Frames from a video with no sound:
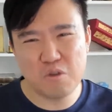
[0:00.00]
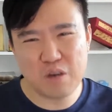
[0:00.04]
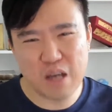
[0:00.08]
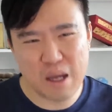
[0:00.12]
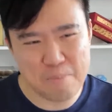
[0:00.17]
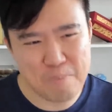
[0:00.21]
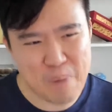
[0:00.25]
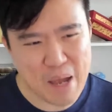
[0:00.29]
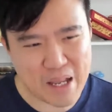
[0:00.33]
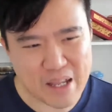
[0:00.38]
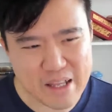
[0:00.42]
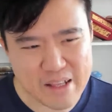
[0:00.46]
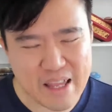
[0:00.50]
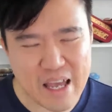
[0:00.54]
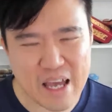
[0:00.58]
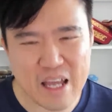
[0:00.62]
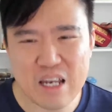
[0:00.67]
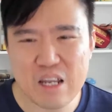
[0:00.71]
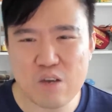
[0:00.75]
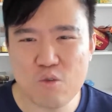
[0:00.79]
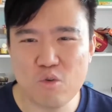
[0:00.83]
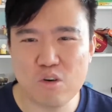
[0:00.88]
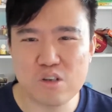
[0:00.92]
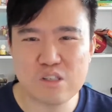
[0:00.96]
back then
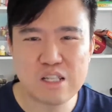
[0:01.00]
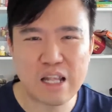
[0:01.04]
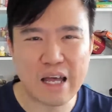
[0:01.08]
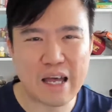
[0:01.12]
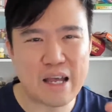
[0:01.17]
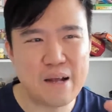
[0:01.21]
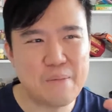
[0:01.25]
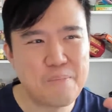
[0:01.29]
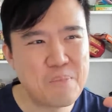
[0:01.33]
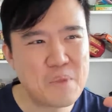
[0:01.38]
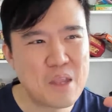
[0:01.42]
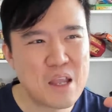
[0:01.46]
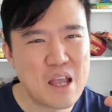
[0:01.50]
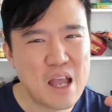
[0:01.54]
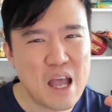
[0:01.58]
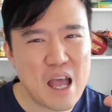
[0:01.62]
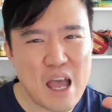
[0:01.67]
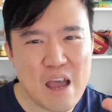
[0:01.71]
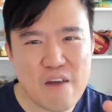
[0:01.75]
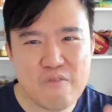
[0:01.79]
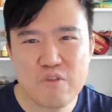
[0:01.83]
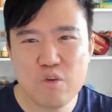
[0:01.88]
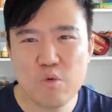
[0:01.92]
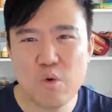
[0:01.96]
it was like
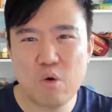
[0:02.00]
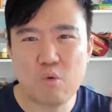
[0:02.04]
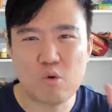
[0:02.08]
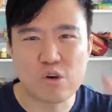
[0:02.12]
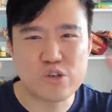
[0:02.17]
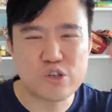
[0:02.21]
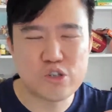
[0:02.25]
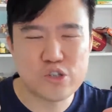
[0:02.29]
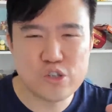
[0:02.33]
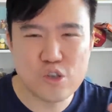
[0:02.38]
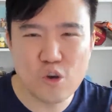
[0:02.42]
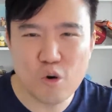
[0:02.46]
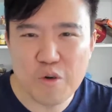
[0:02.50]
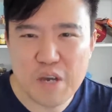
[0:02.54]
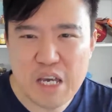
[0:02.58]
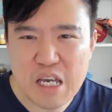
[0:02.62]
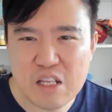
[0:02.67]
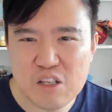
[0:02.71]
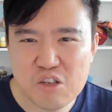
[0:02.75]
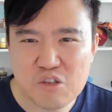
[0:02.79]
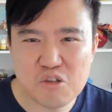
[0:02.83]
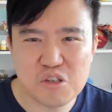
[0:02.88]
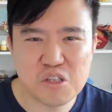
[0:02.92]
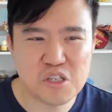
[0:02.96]
everyone was so
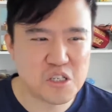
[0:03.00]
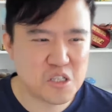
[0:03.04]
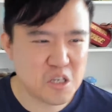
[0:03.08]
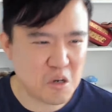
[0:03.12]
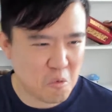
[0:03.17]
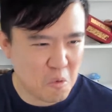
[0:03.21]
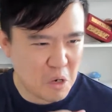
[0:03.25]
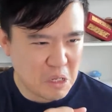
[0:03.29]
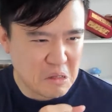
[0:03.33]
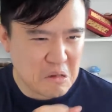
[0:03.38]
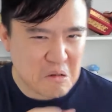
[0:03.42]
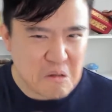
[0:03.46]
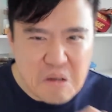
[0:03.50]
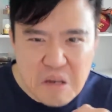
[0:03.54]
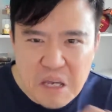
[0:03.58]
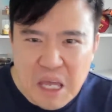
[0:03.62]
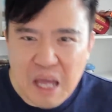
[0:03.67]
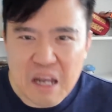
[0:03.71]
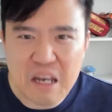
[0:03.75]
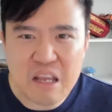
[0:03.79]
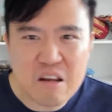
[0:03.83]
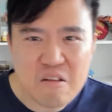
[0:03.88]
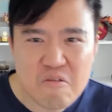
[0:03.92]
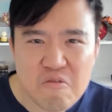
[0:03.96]
interested, wanting to
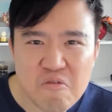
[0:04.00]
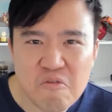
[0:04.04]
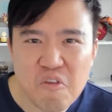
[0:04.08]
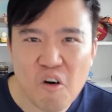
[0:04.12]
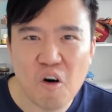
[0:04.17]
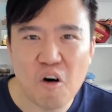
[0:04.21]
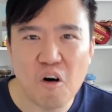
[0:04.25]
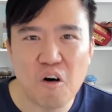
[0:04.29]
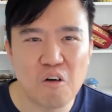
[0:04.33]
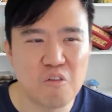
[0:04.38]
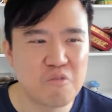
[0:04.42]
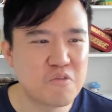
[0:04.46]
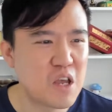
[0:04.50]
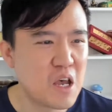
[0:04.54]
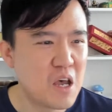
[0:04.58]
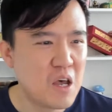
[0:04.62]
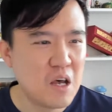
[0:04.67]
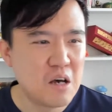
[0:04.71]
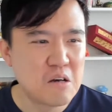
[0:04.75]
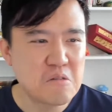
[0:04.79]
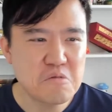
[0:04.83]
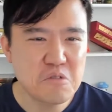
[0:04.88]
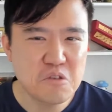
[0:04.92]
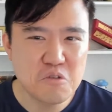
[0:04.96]
get involved.
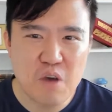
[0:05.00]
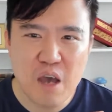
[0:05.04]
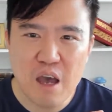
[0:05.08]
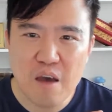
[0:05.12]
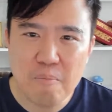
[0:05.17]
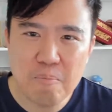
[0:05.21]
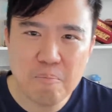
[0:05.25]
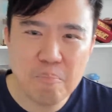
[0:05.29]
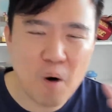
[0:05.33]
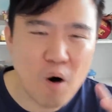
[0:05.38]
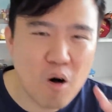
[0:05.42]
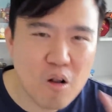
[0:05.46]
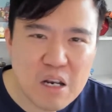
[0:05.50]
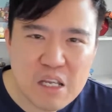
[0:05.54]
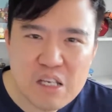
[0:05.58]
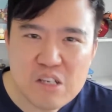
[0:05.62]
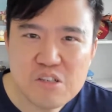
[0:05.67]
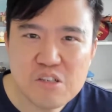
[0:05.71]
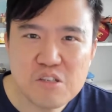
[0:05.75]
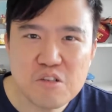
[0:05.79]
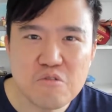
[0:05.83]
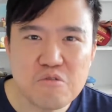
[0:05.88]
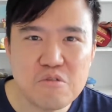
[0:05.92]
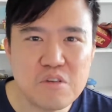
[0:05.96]
You have poly
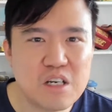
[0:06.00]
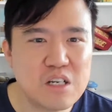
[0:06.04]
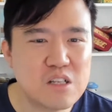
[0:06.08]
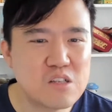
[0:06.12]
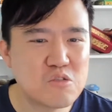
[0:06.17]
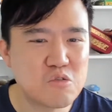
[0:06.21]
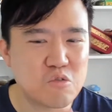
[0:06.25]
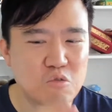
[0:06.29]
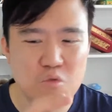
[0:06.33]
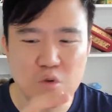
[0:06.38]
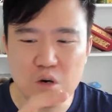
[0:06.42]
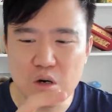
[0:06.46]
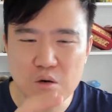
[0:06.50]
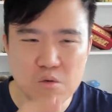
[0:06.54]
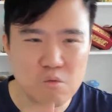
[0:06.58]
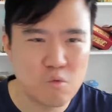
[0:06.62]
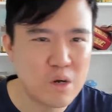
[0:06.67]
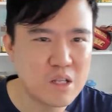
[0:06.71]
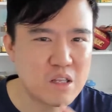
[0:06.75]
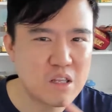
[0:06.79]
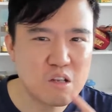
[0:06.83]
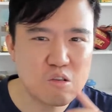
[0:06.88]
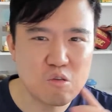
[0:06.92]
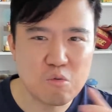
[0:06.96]
students who were
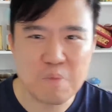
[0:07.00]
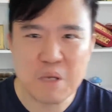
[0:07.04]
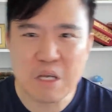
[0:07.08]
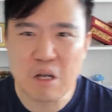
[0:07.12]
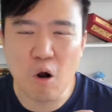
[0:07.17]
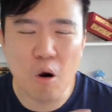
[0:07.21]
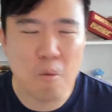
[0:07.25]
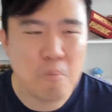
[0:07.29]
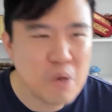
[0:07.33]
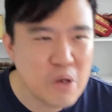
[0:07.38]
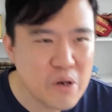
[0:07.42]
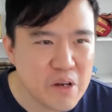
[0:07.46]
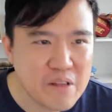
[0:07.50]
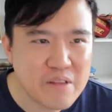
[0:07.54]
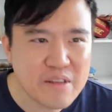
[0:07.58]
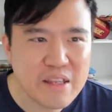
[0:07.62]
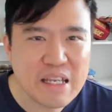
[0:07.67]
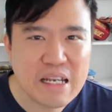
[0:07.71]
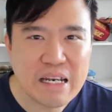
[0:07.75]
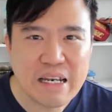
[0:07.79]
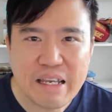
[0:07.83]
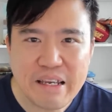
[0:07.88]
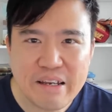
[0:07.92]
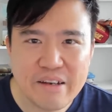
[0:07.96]
wanting to be
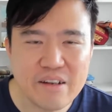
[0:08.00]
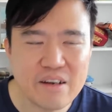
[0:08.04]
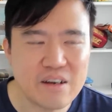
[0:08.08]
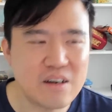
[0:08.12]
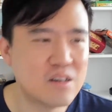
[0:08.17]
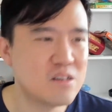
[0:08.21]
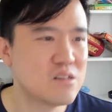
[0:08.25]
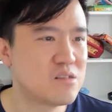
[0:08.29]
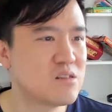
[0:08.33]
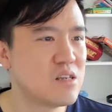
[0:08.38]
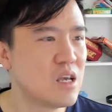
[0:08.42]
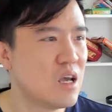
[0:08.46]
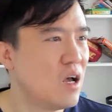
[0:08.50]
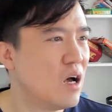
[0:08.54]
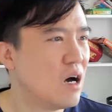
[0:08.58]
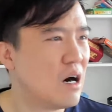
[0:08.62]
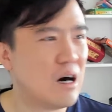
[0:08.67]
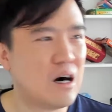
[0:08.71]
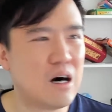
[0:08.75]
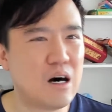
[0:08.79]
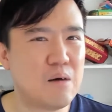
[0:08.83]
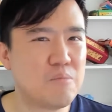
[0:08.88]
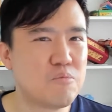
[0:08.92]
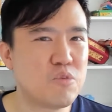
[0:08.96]
community leaders.
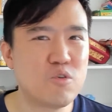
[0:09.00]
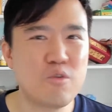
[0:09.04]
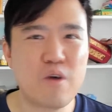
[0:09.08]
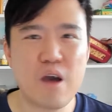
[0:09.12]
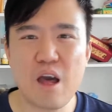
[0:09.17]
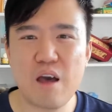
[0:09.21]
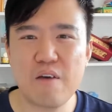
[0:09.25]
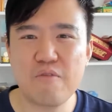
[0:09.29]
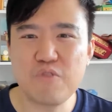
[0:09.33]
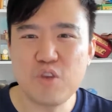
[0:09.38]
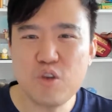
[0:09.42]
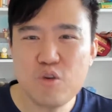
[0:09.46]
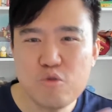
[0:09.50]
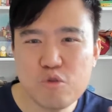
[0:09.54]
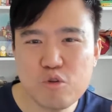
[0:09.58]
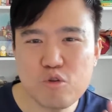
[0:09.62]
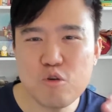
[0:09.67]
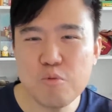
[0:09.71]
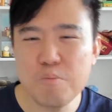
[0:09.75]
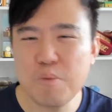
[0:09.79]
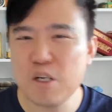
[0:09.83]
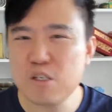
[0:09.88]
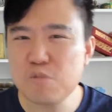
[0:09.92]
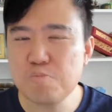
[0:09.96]
You have
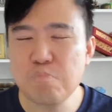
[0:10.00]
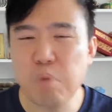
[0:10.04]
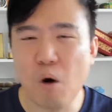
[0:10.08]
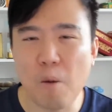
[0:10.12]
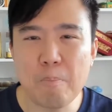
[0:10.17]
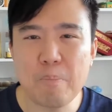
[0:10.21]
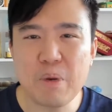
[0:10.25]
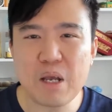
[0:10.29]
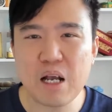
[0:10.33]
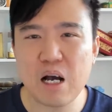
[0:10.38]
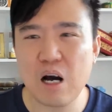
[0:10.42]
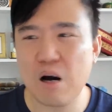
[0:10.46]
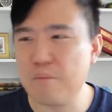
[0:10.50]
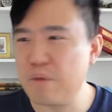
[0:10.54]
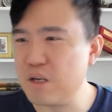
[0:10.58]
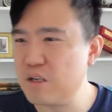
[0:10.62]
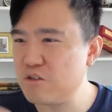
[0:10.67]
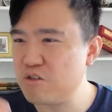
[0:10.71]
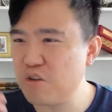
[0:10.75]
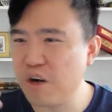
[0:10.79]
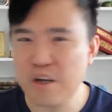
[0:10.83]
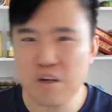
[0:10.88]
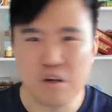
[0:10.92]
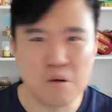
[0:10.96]
YouTubers popping up
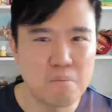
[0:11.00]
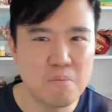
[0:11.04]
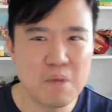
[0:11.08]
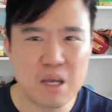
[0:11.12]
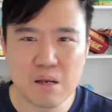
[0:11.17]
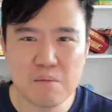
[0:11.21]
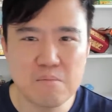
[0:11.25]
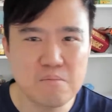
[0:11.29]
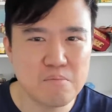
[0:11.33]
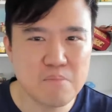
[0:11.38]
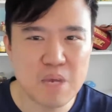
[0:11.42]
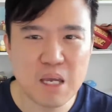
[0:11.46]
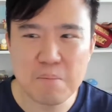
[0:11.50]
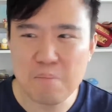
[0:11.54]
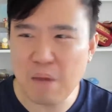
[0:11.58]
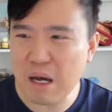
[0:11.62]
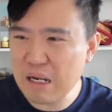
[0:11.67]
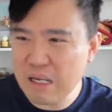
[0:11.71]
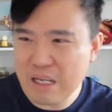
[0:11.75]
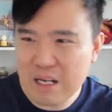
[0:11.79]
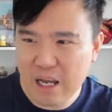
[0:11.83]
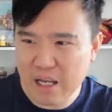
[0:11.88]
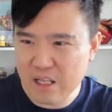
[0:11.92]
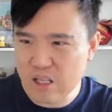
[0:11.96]
and trying to make
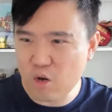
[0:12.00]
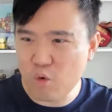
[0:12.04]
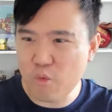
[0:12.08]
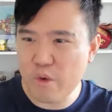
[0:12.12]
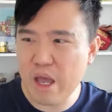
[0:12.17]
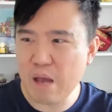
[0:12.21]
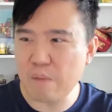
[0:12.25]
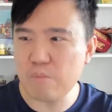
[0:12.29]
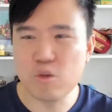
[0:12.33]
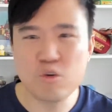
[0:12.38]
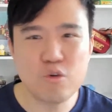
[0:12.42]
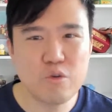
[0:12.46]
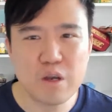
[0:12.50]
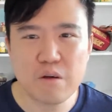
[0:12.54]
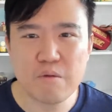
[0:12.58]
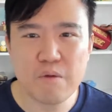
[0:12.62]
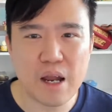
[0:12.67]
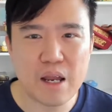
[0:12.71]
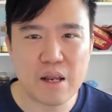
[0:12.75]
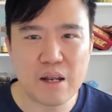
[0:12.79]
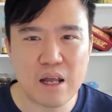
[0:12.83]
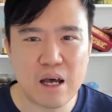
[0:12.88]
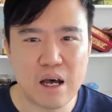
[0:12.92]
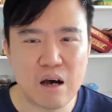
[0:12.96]
money like the way I'm doing
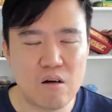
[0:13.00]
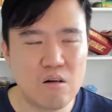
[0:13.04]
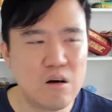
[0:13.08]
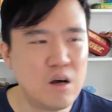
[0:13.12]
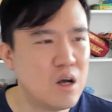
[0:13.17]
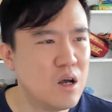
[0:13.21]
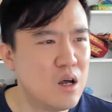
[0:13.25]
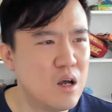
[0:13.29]
right now.